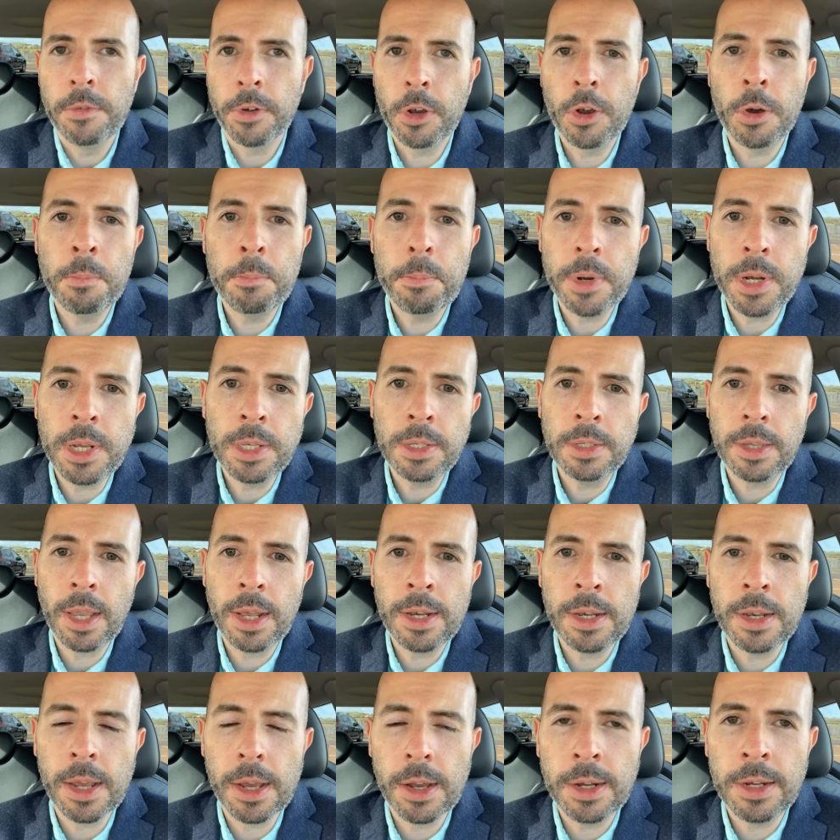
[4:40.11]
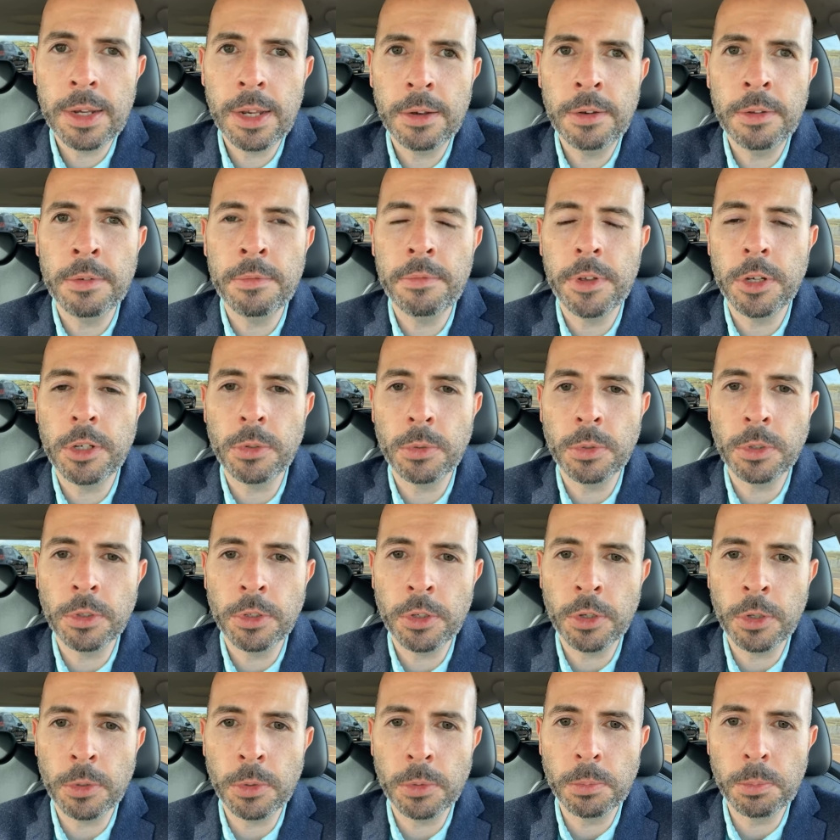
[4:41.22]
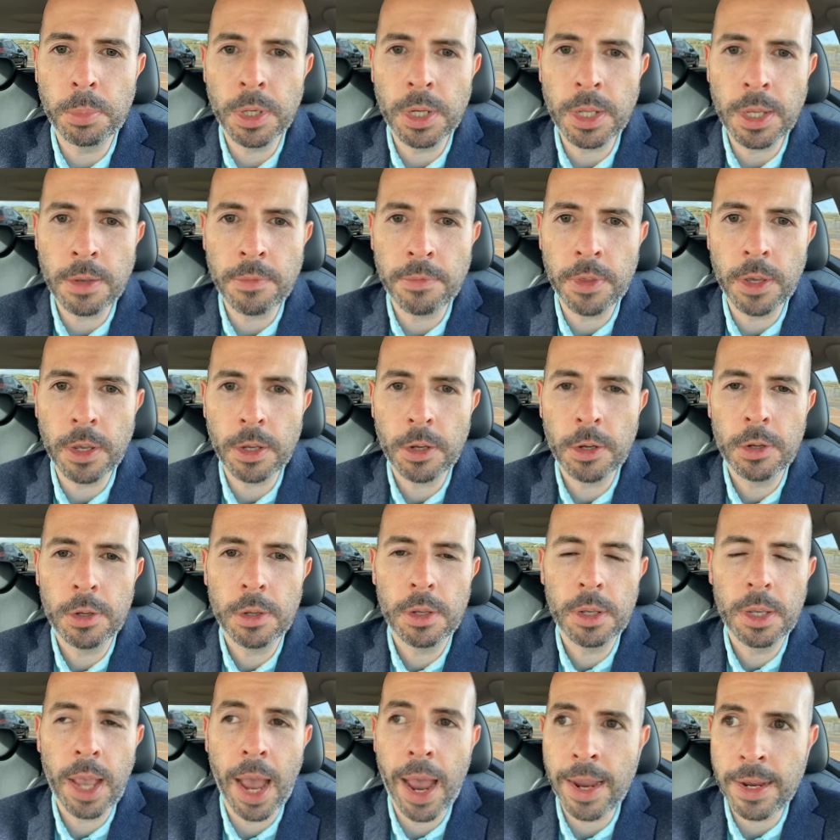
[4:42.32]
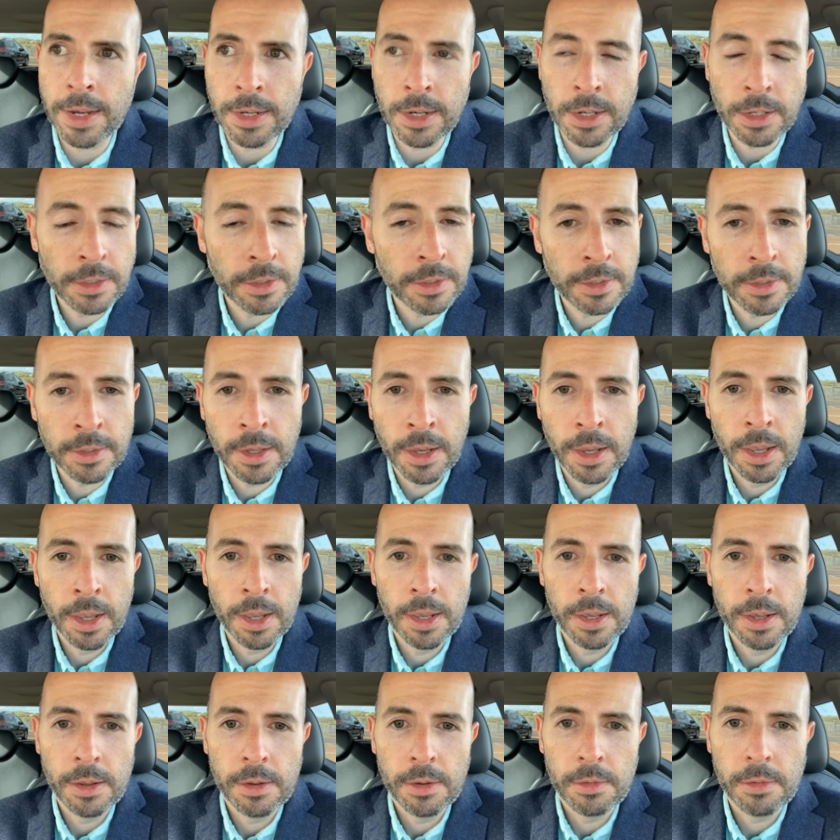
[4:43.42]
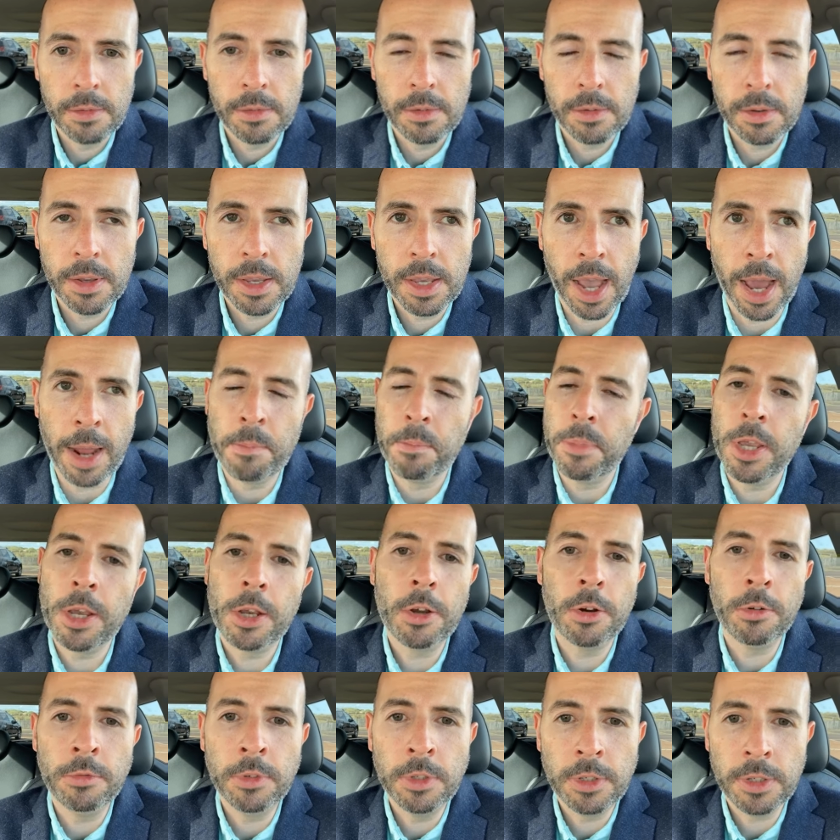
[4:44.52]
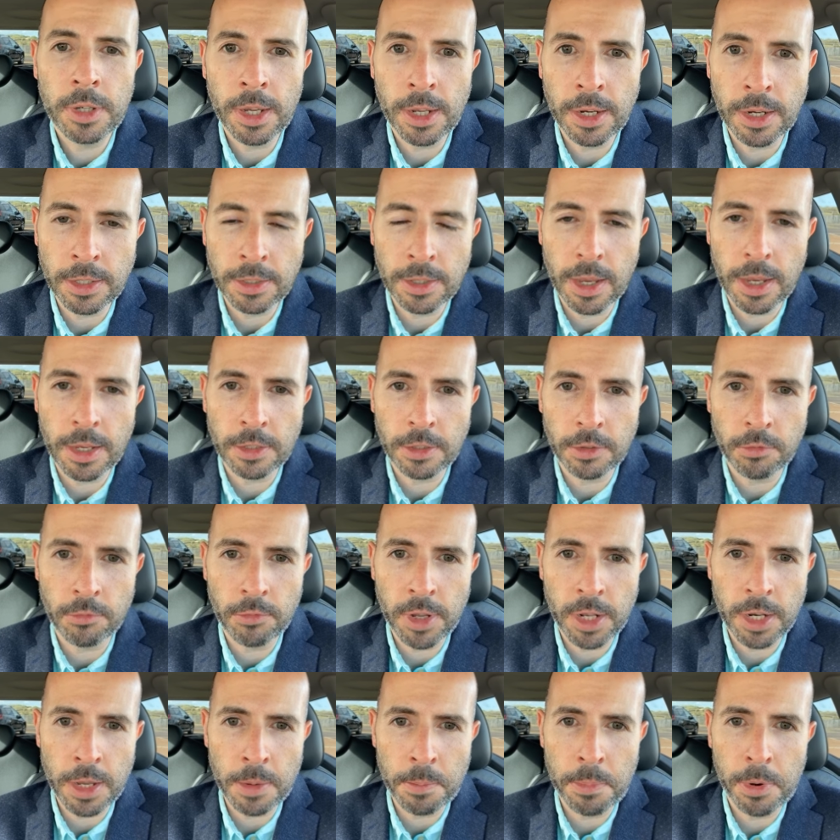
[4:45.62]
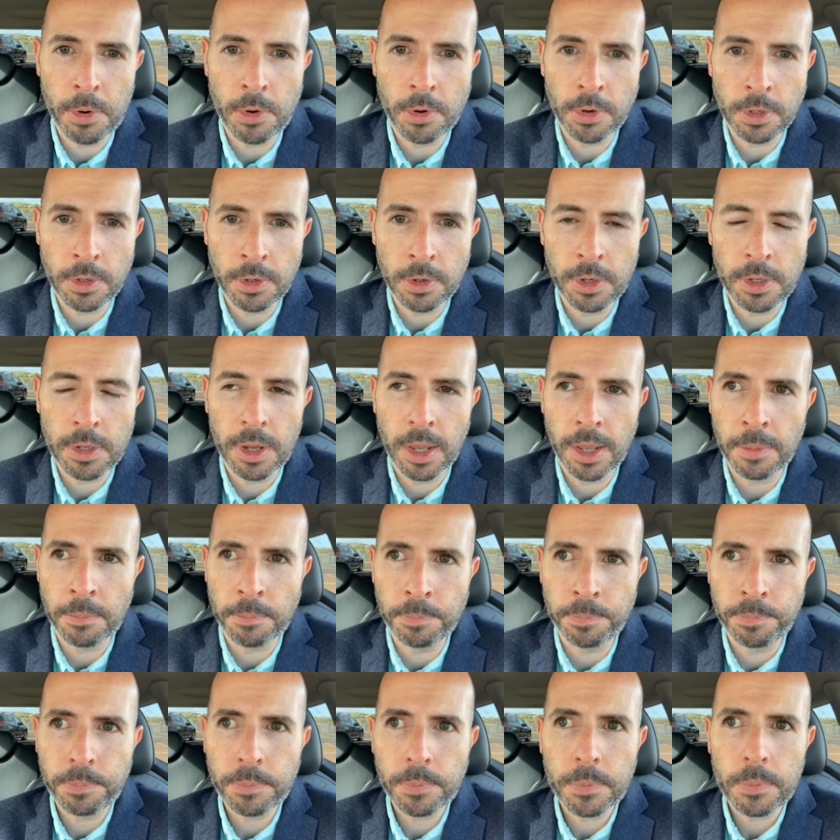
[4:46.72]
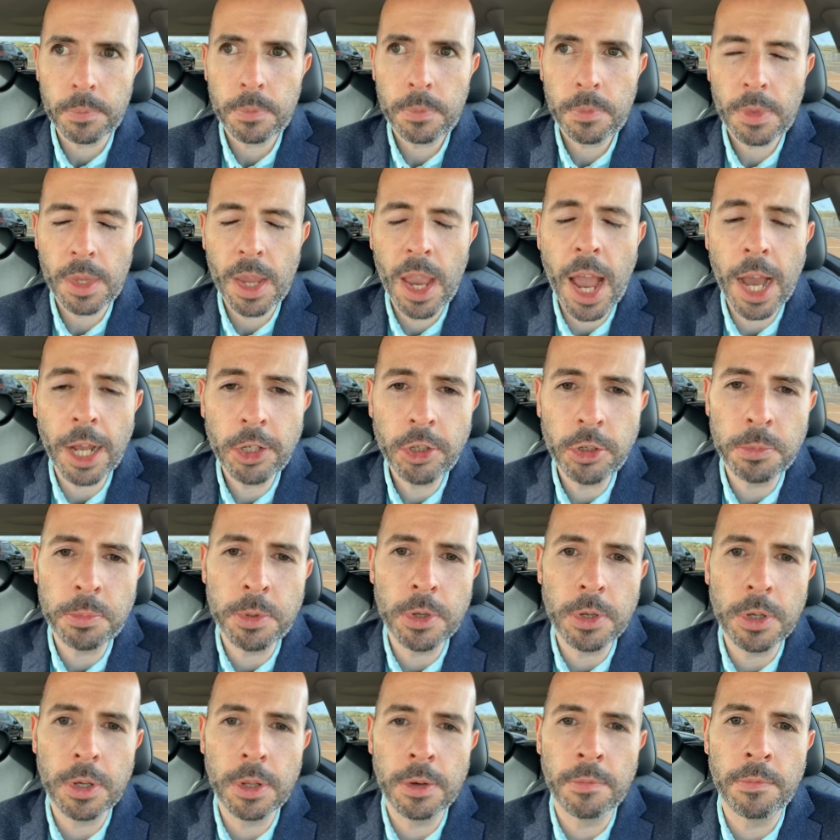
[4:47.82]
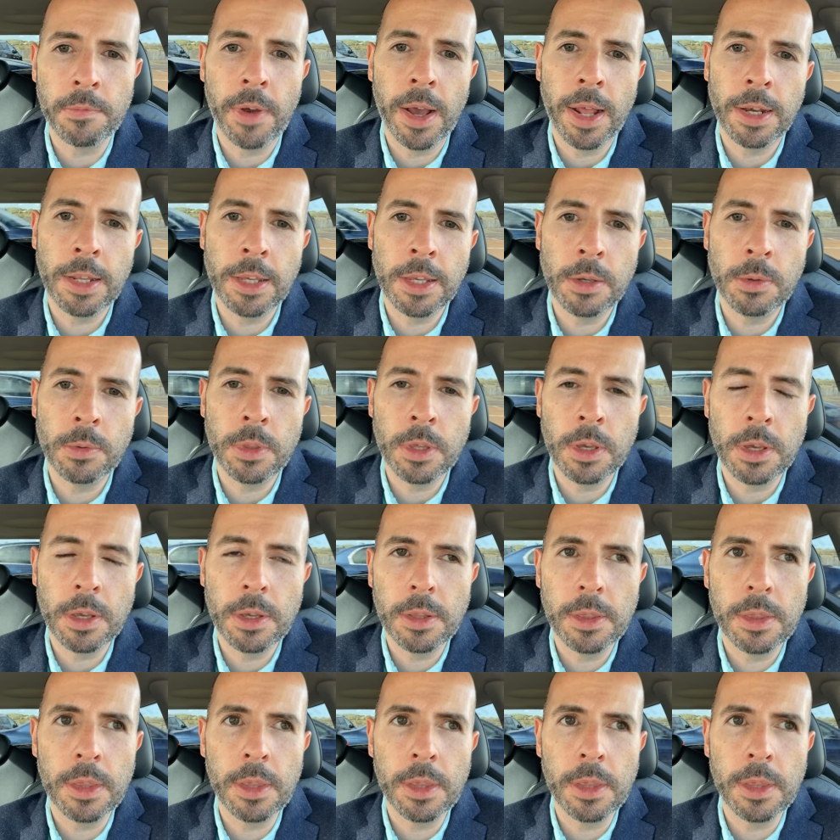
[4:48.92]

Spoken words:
companies and individuals who believe that kindness can be a currency and is a really important attribute and value that